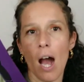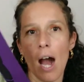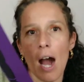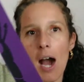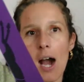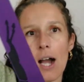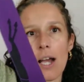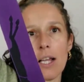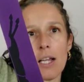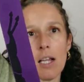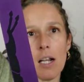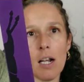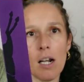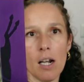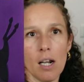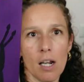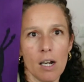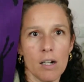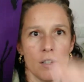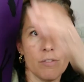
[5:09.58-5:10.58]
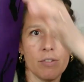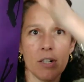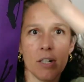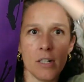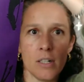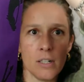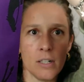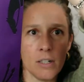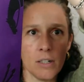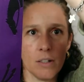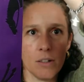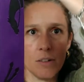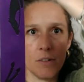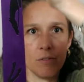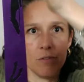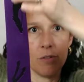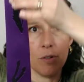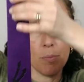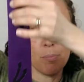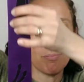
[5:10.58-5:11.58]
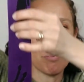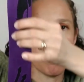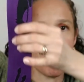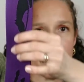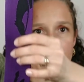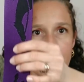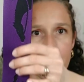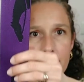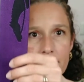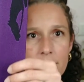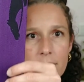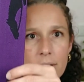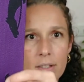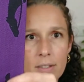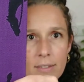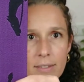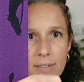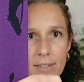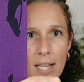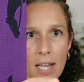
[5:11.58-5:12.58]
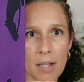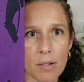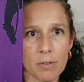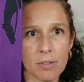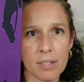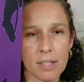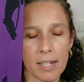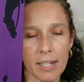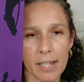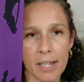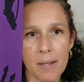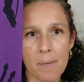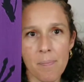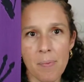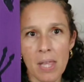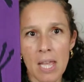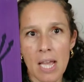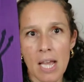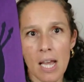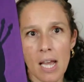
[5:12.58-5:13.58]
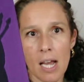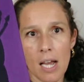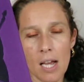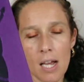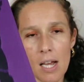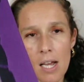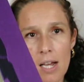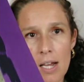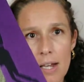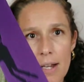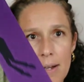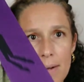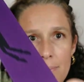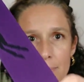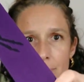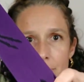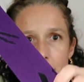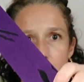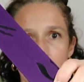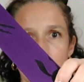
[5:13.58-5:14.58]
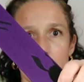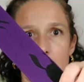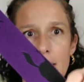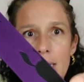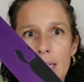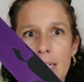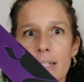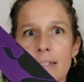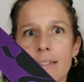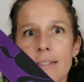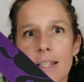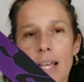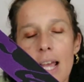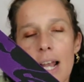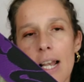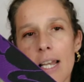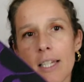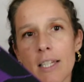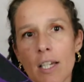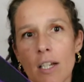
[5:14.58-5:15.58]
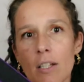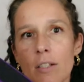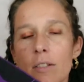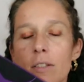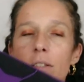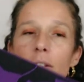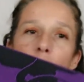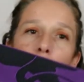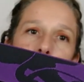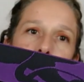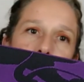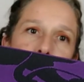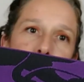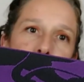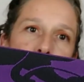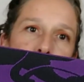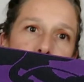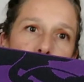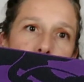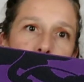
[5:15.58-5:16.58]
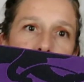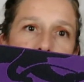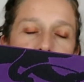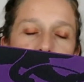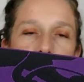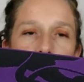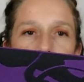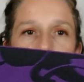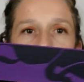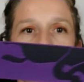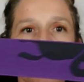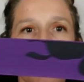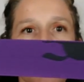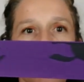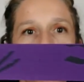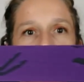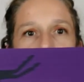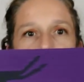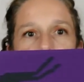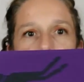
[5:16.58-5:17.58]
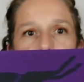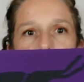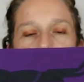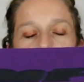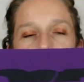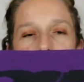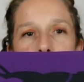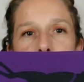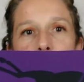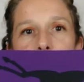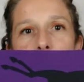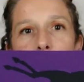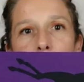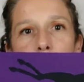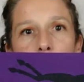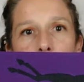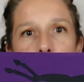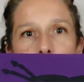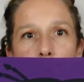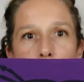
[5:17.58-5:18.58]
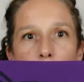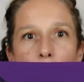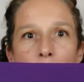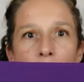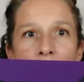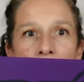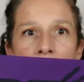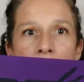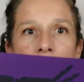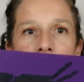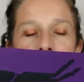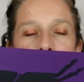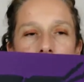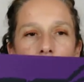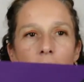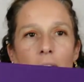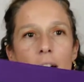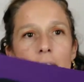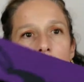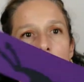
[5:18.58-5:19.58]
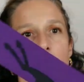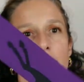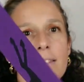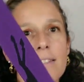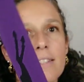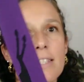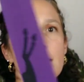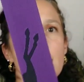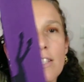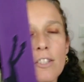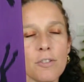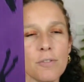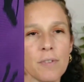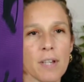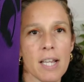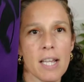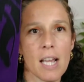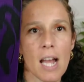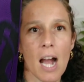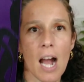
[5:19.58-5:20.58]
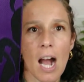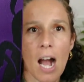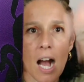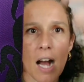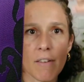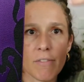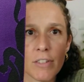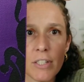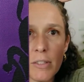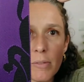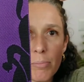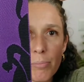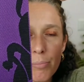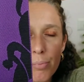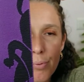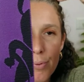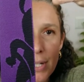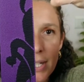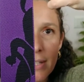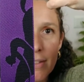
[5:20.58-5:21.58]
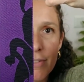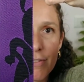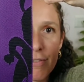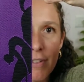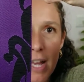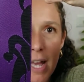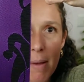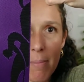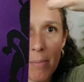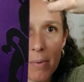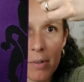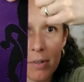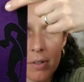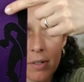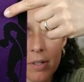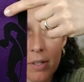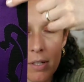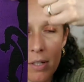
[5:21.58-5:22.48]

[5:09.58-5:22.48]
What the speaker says: I love the print, seriously. It's elegant. Of course, the logo is big, but you know, since they haven't printed them